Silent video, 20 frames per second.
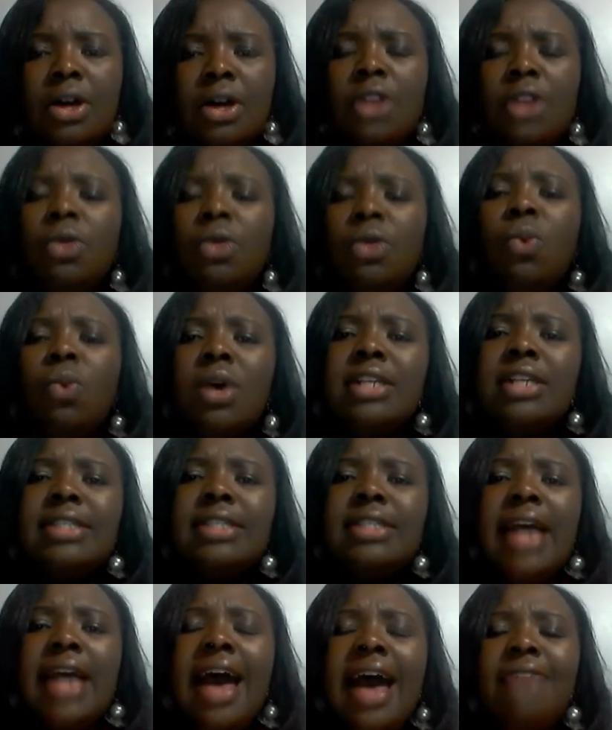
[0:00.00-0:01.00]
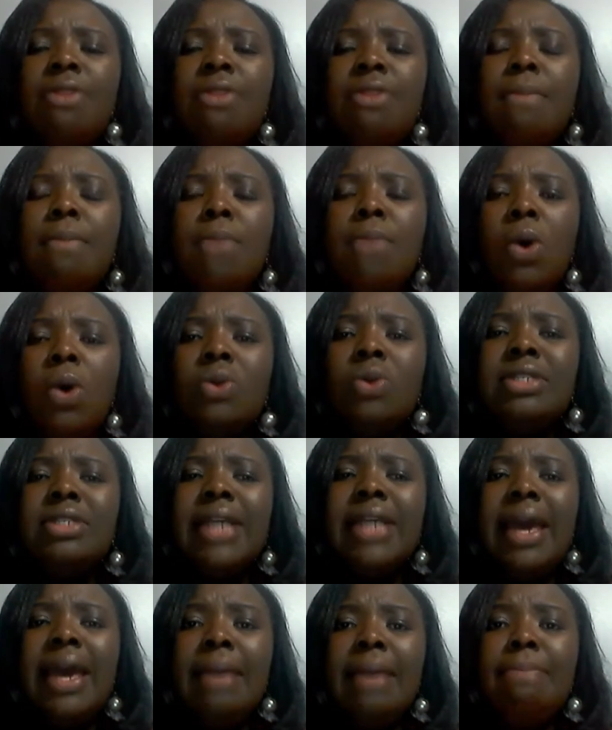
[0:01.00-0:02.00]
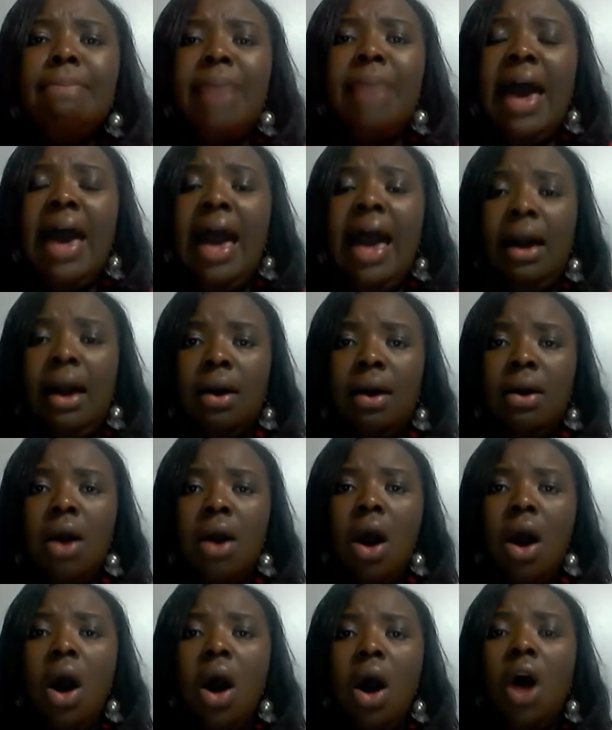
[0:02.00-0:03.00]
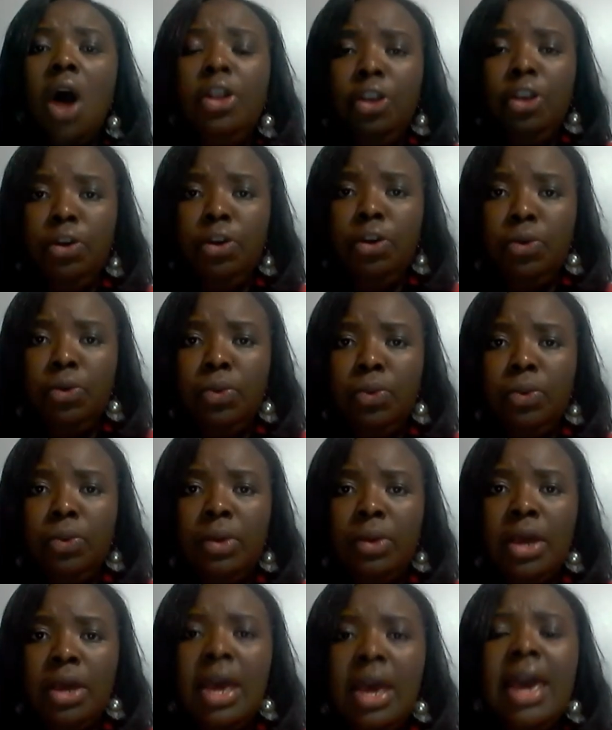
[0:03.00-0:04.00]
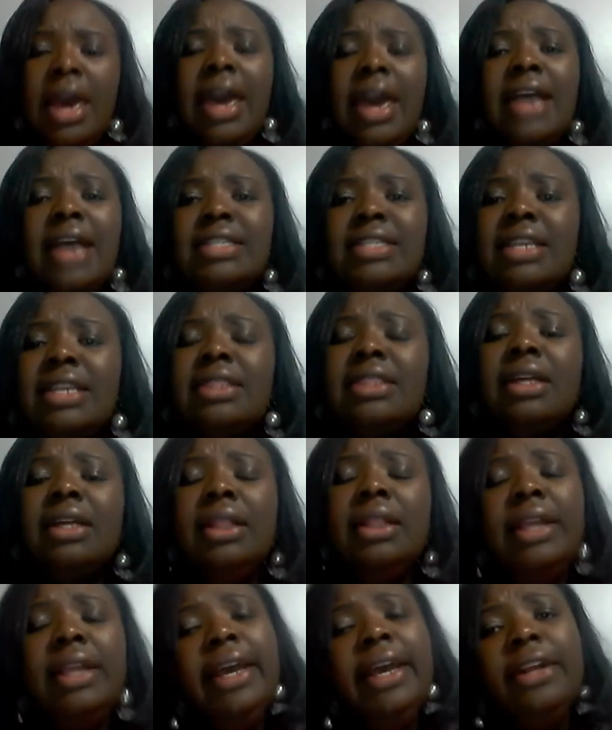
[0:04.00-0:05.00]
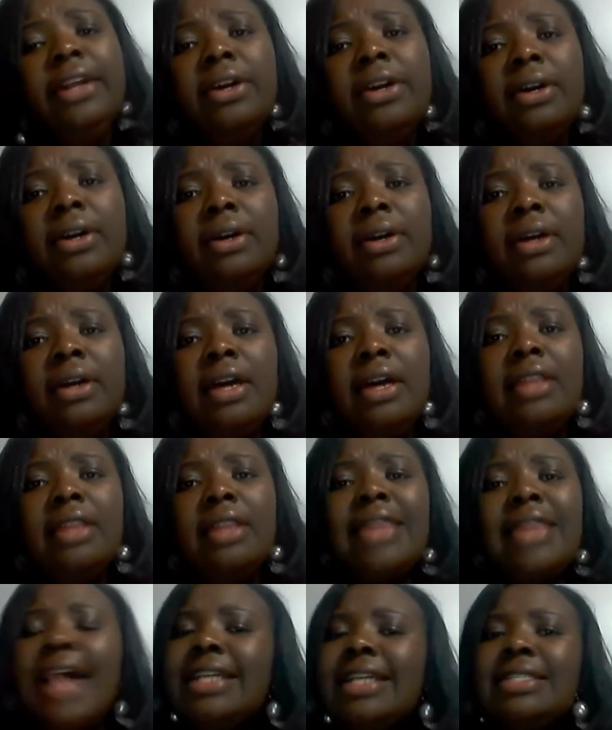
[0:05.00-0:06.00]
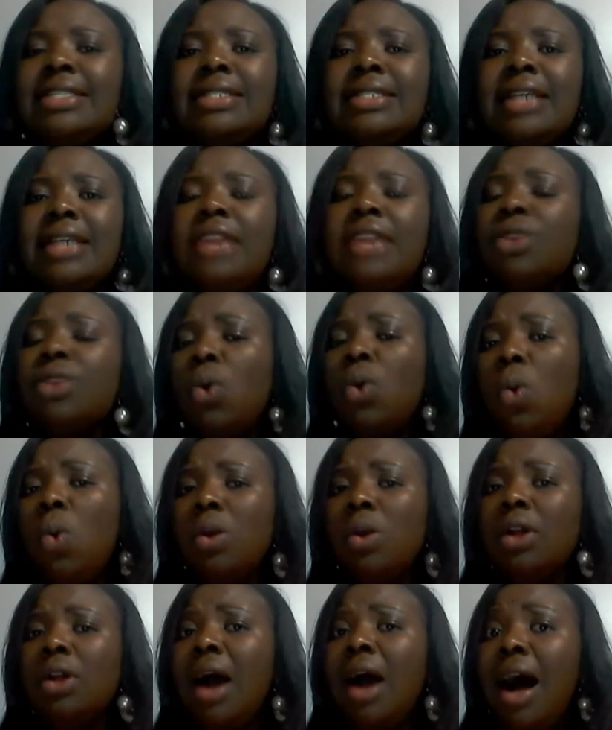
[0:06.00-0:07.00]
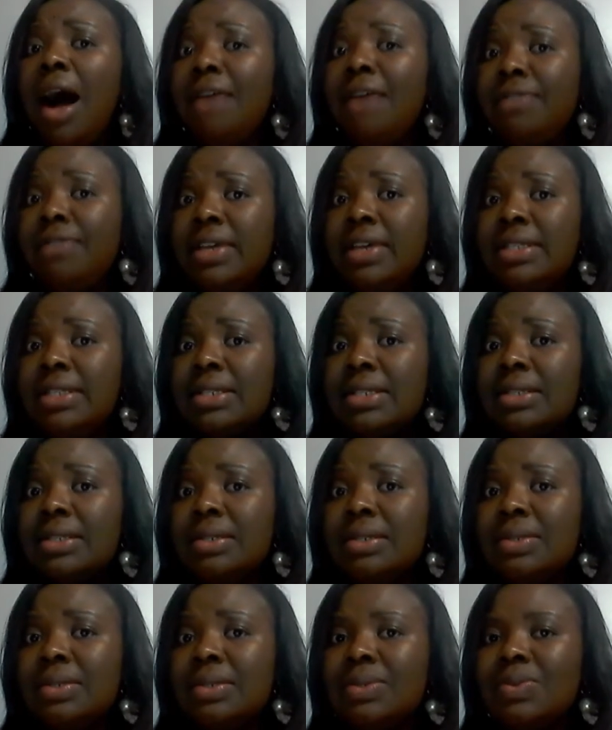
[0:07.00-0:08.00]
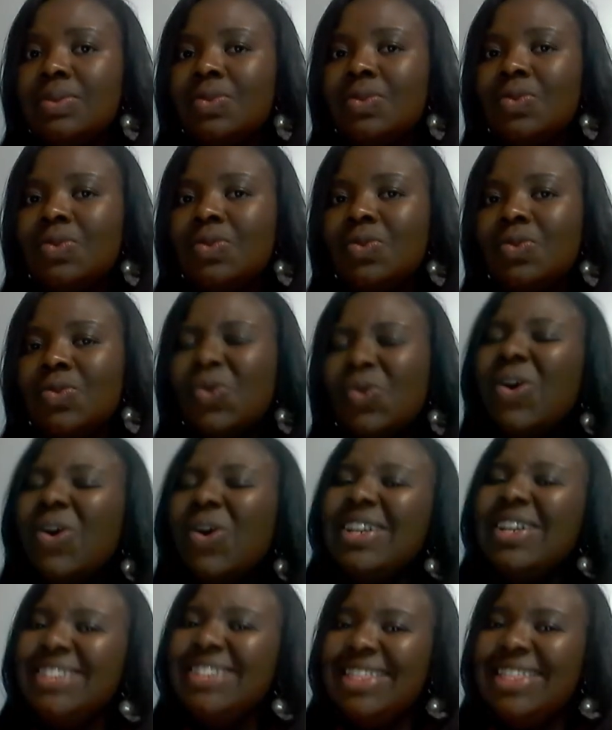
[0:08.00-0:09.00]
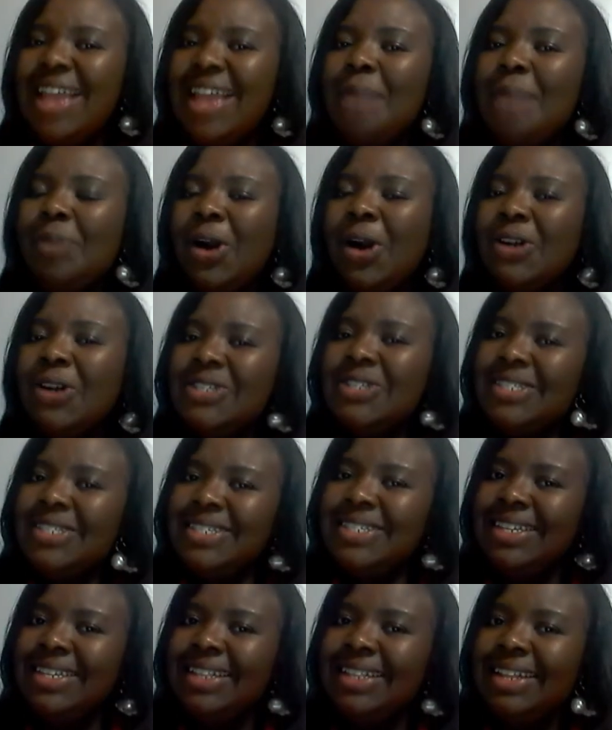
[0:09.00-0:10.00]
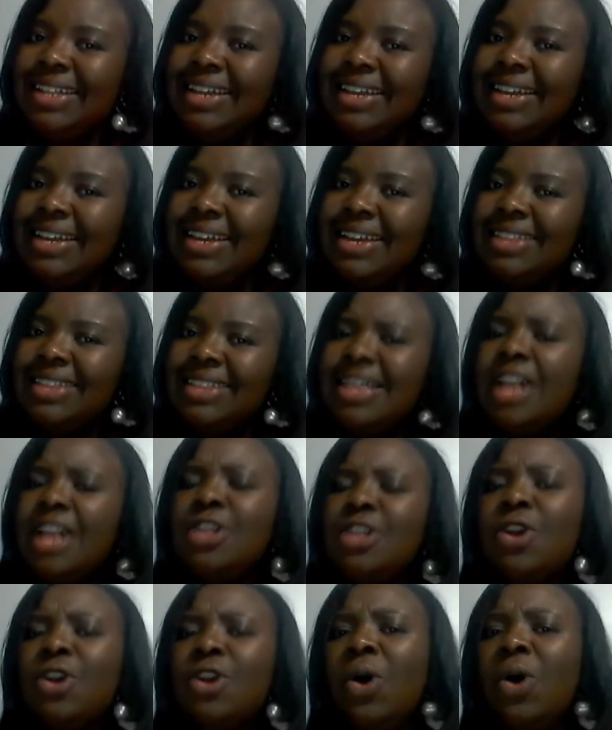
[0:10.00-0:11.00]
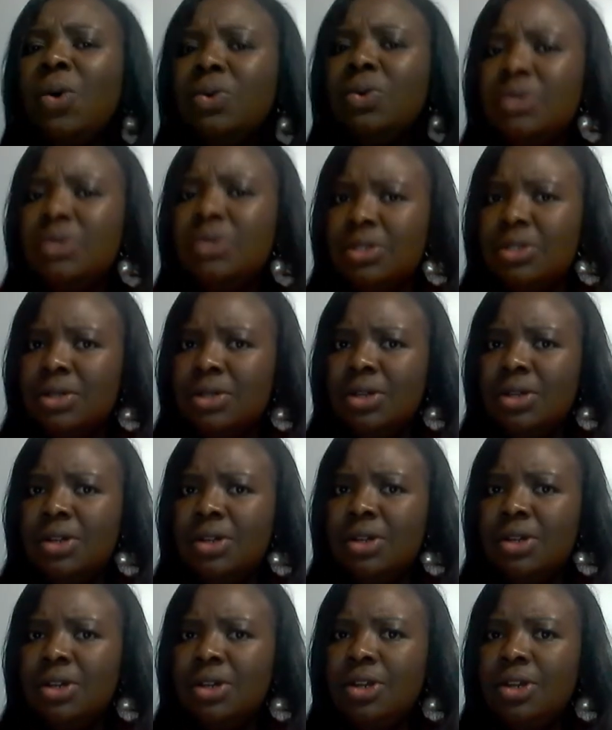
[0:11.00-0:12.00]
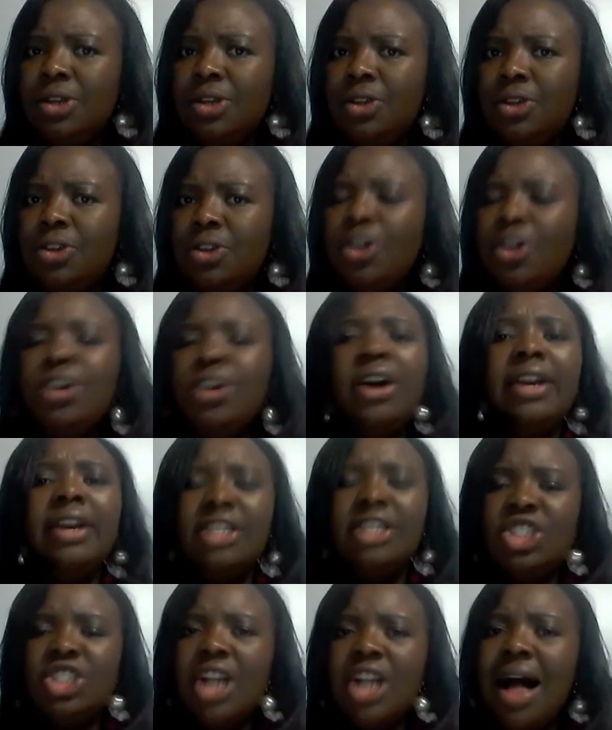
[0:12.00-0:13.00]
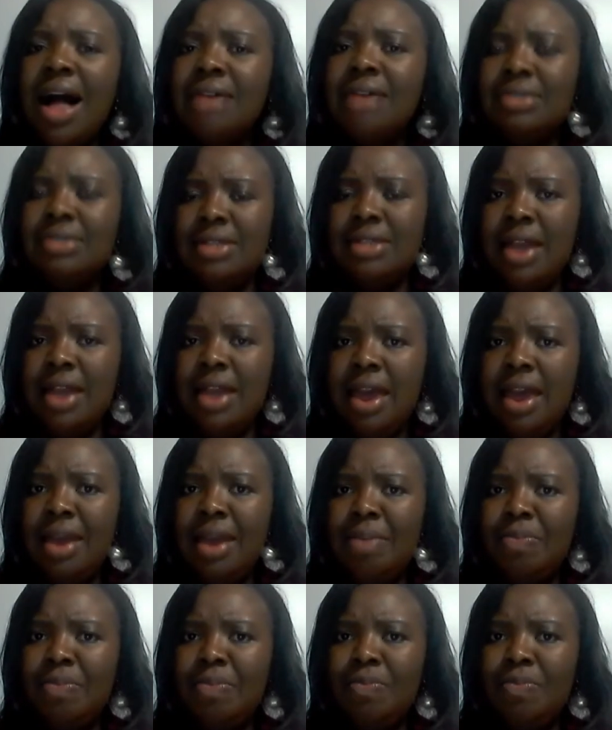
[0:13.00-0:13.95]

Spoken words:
the ones that have the most impact on you. Is it the leader that is in the corner office, or is it that person that knows your youngest child's name?